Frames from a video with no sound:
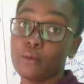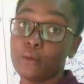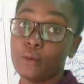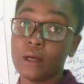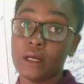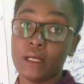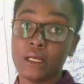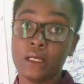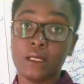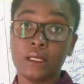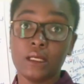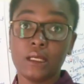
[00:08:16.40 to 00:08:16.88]

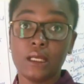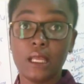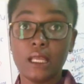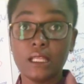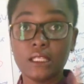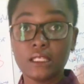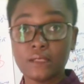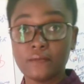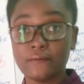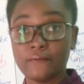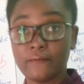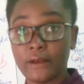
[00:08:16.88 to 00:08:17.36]
one,
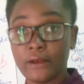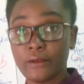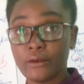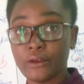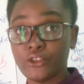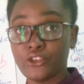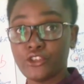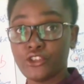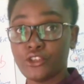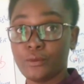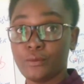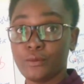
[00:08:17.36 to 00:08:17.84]
it's
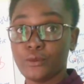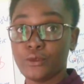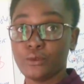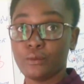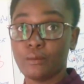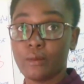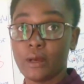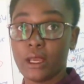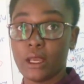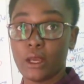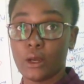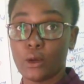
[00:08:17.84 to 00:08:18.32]
very cheap to
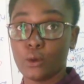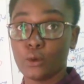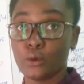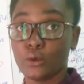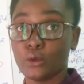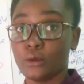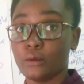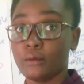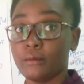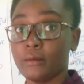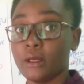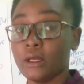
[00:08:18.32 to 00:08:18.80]
buy a
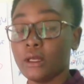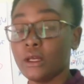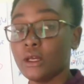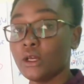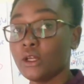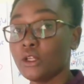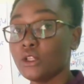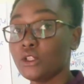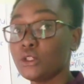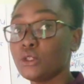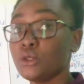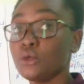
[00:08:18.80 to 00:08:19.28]
condom.
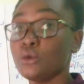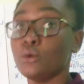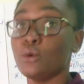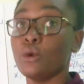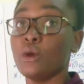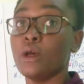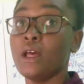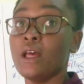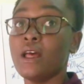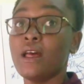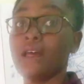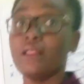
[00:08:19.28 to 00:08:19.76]

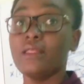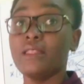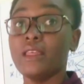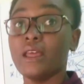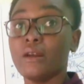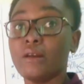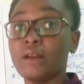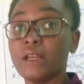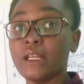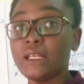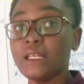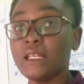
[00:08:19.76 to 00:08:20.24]
Two,
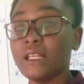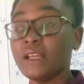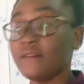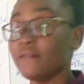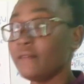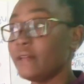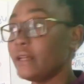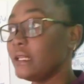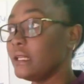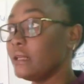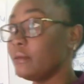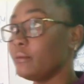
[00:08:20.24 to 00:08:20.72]
they're readily
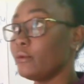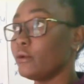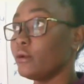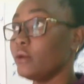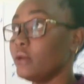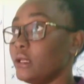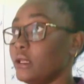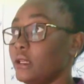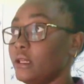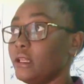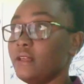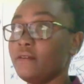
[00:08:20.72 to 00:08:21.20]
available
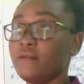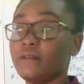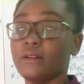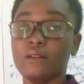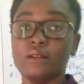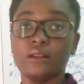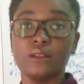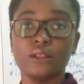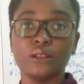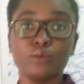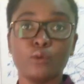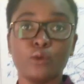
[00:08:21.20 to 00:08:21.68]
in
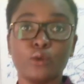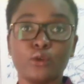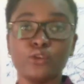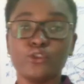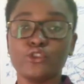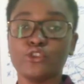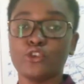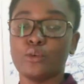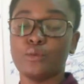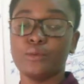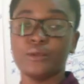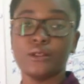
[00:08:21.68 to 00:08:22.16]
even the small
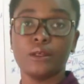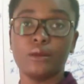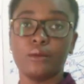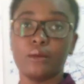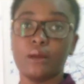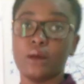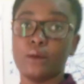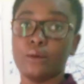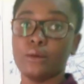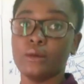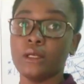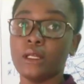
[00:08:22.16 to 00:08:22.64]
shops
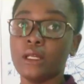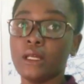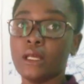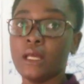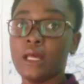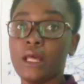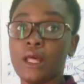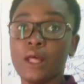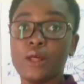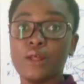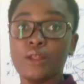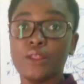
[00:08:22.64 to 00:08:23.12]
around.
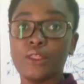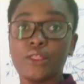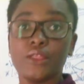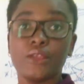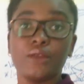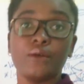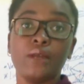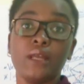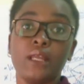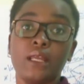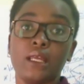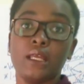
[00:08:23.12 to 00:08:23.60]

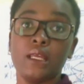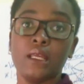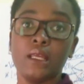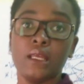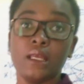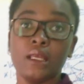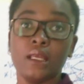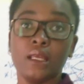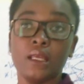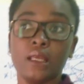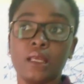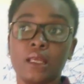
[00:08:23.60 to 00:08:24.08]
Three,
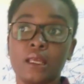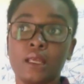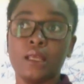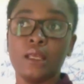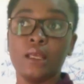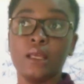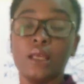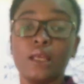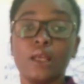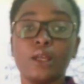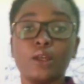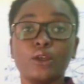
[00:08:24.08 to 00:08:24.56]

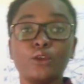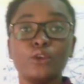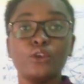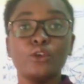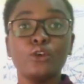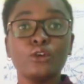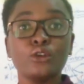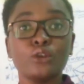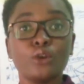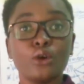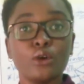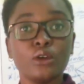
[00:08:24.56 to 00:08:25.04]
you
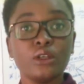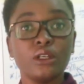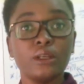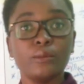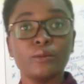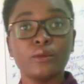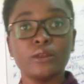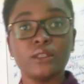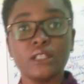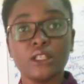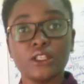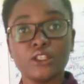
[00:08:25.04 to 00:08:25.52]
not
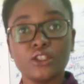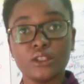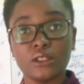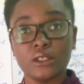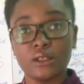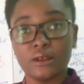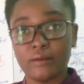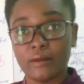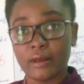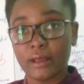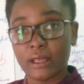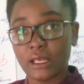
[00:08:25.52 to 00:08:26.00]
only protect
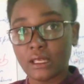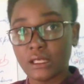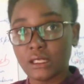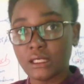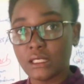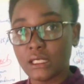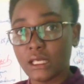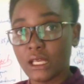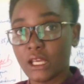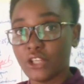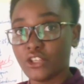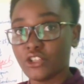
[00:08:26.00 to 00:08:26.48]
yourself
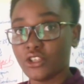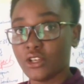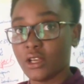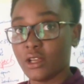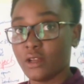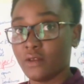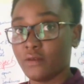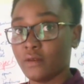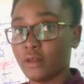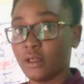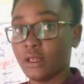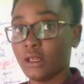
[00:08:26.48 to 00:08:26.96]
against
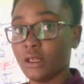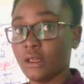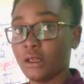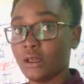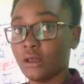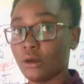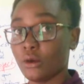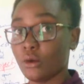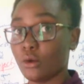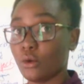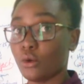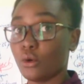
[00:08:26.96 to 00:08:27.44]
HIV
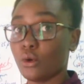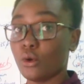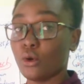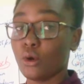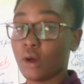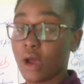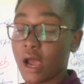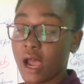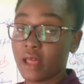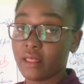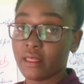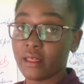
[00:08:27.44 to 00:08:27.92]

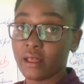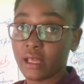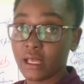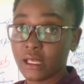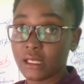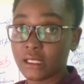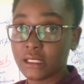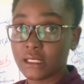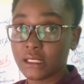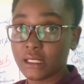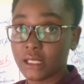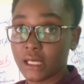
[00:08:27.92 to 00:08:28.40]
or other
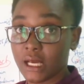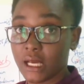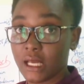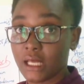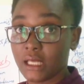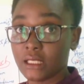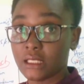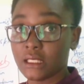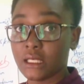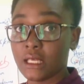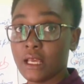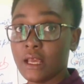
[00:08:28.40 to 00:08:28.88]

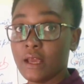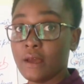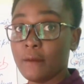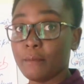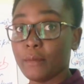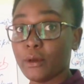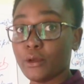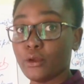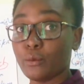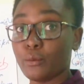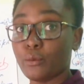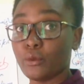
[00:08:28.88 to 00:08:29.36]
STIs,
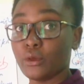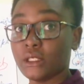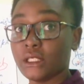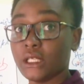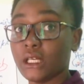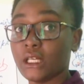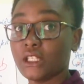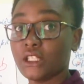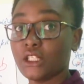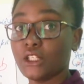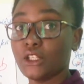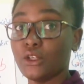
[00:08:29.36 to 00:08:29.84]
but you're
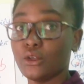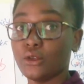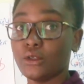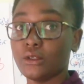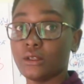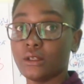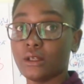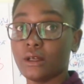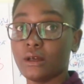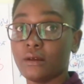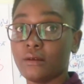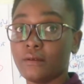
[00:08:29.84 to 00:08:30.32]
protecting
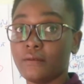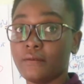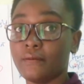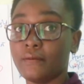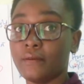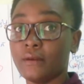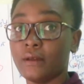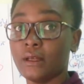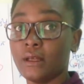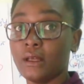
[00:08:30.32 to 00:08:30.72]
yourself